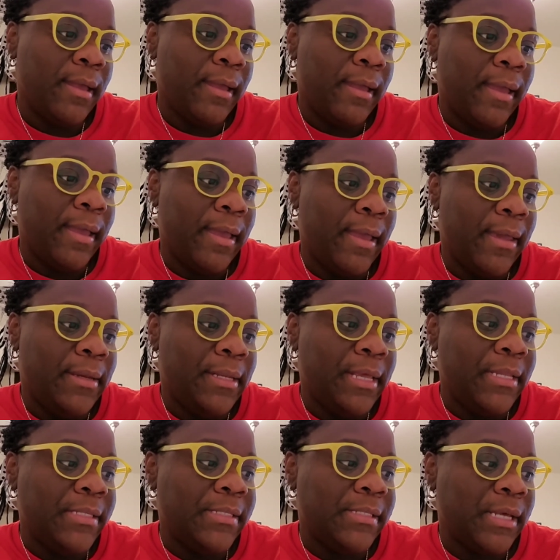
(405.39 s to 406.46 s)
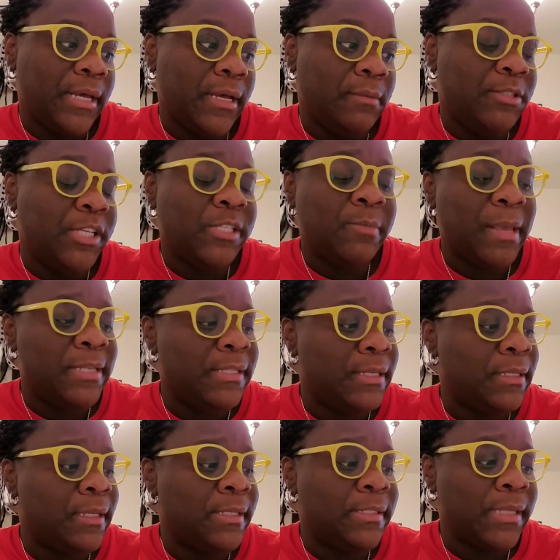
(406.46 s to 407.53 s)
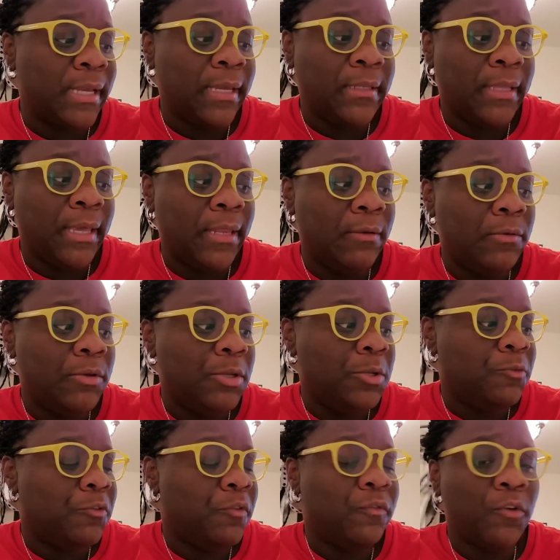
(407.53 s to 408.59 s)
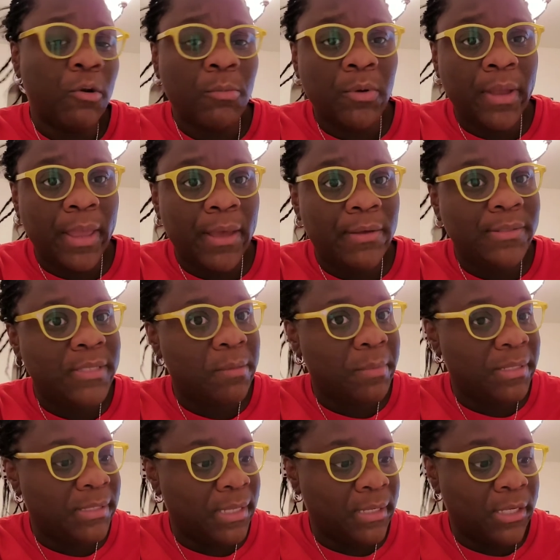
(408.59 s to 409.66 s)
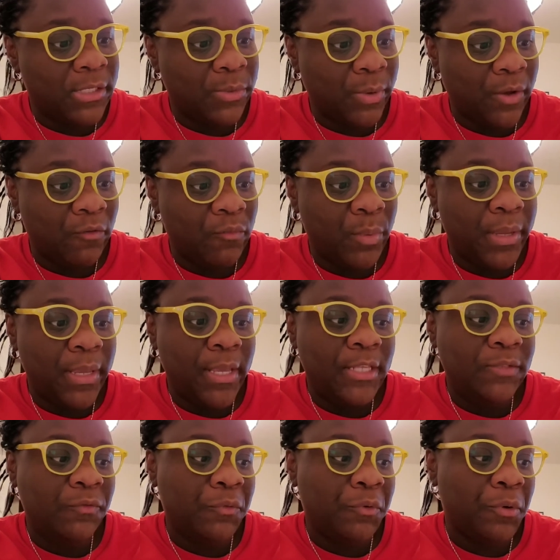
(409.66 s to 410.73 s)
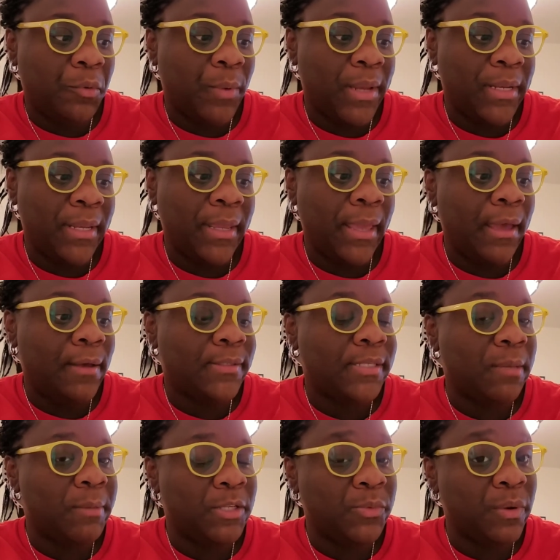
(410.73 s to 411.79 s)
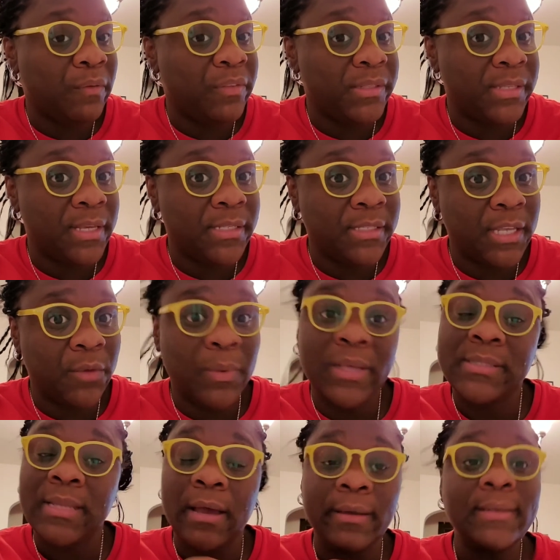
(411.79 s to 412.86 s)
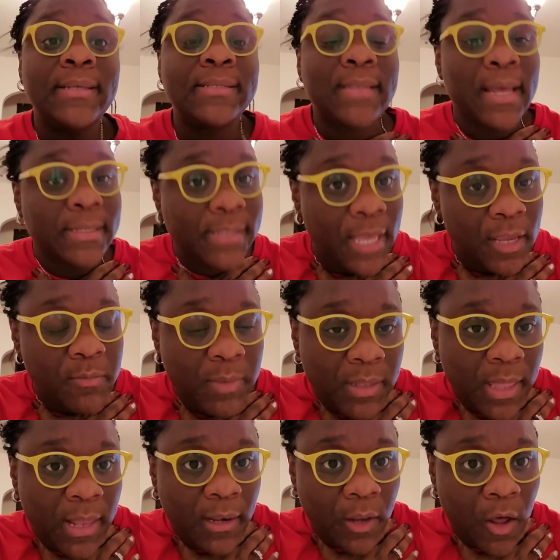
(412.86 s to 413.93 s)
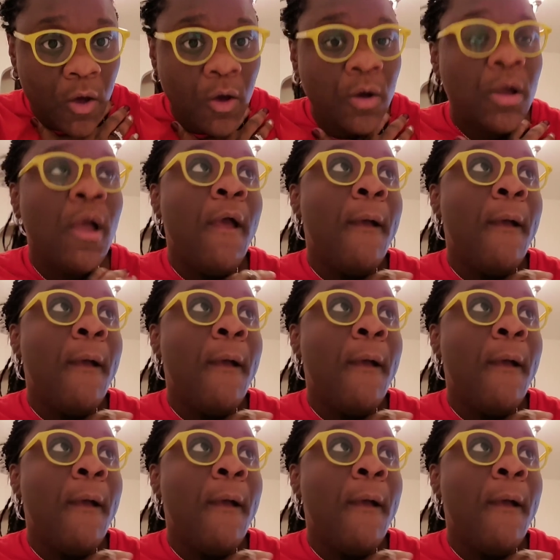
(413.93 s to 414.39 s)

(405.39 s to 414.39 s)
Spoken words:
And it's just basically saying that for formal gowns, give me 10 to 12 weeks. For wedding gowns, give me 12 to 16 weeks. Now, it does not take me that long,